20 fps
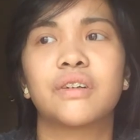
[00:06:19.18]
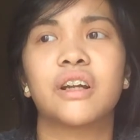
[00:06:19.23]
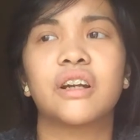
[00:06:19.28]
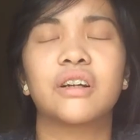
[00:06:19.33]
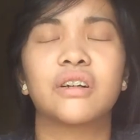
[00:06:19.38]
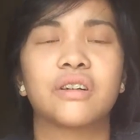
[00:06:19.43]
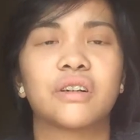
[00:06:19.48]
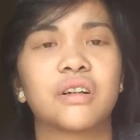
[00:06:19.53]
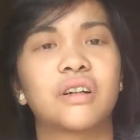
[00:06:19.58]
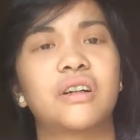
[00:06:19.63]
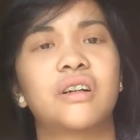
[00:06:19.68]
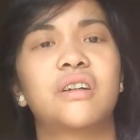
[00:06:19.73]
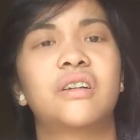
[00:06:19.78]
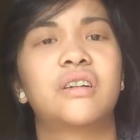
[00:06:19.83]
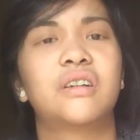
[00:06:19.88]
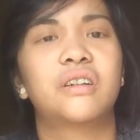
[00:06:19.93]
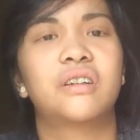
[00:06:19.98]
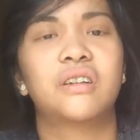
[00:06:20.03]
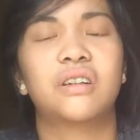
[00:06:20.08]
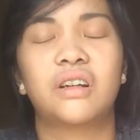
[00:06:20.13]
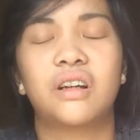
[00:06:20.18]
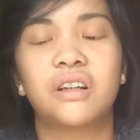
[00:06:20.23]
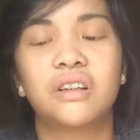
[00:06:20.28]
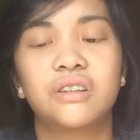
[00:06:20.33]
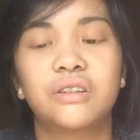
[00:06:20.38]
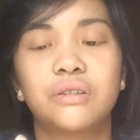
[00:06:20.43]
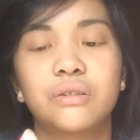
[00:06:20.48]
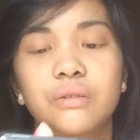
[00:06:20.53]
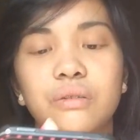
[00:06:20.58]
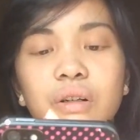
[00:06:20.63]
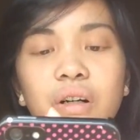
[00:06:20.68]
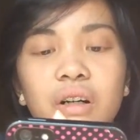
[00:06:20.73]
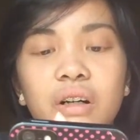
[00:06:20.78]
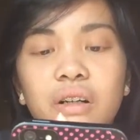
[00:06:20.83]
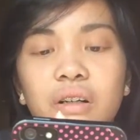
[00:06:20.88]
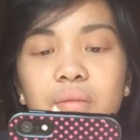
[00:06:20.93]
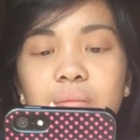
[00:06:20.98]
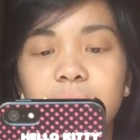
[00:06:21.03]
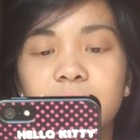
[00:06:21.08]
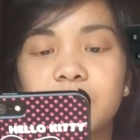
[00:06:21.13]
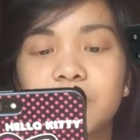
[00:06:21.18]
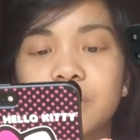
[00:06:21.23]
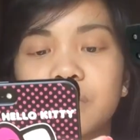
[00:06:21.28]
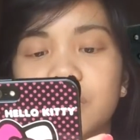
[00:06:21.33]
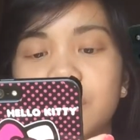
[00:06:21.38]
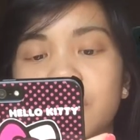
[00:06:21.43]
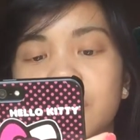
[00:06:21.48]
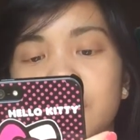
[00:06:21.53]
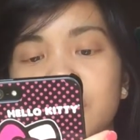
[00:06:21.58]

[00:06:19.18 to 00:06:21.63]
getting hurt. I do, um... laser